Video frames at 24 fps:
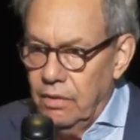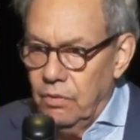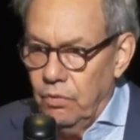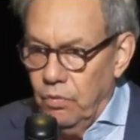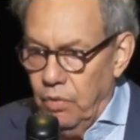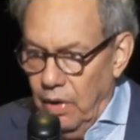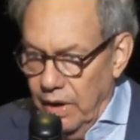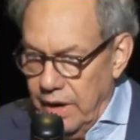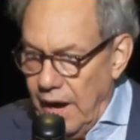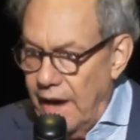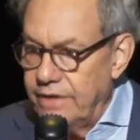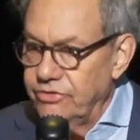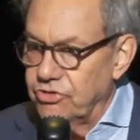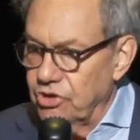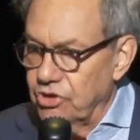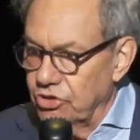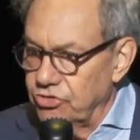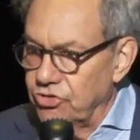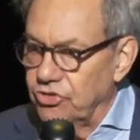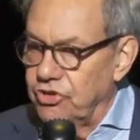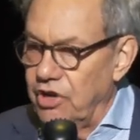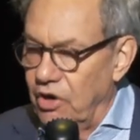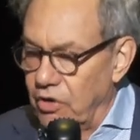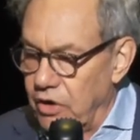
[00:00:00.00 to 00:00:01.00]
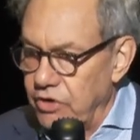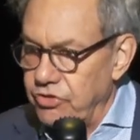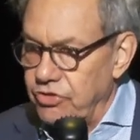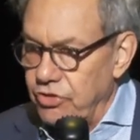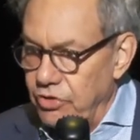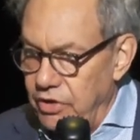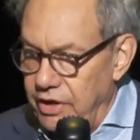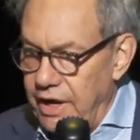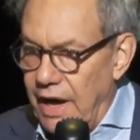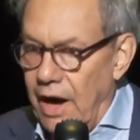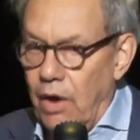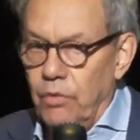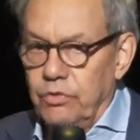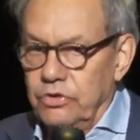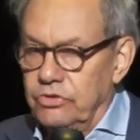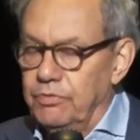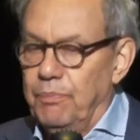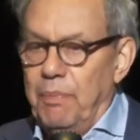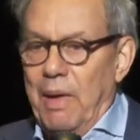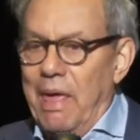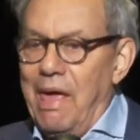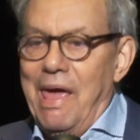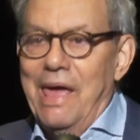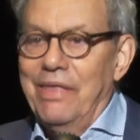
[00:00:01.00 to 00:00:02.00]
What I just heard you yell was
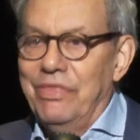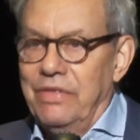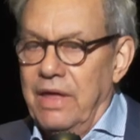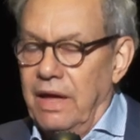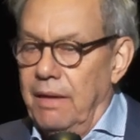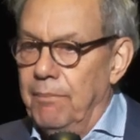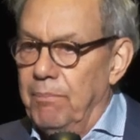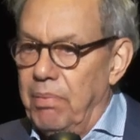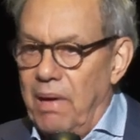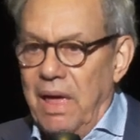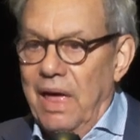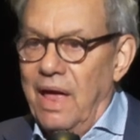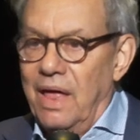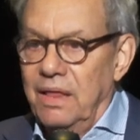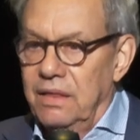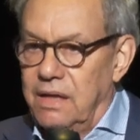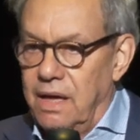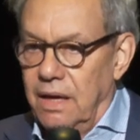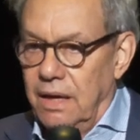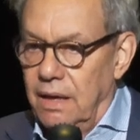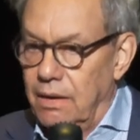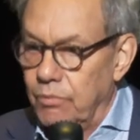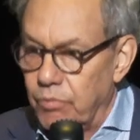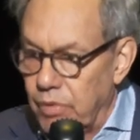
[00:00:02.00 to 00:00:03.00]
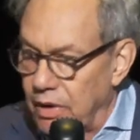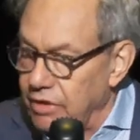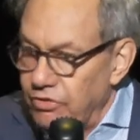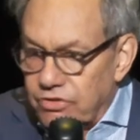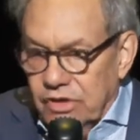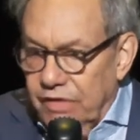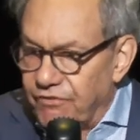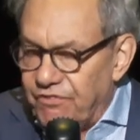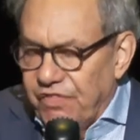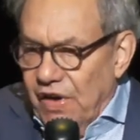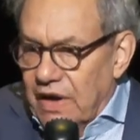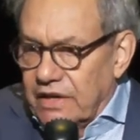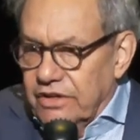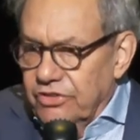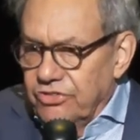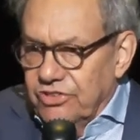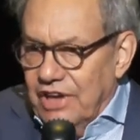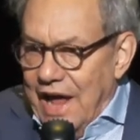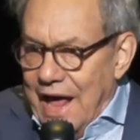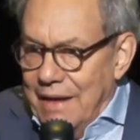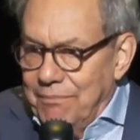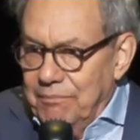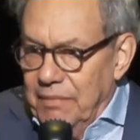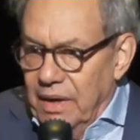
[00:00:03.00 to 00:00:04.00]
Bandy. What the fuck does
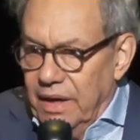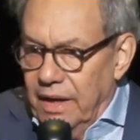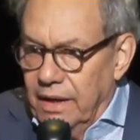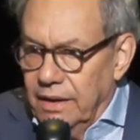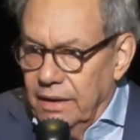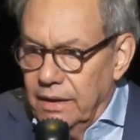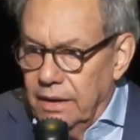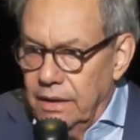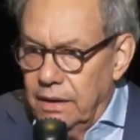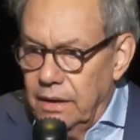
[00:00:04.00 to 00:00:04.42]
that mean?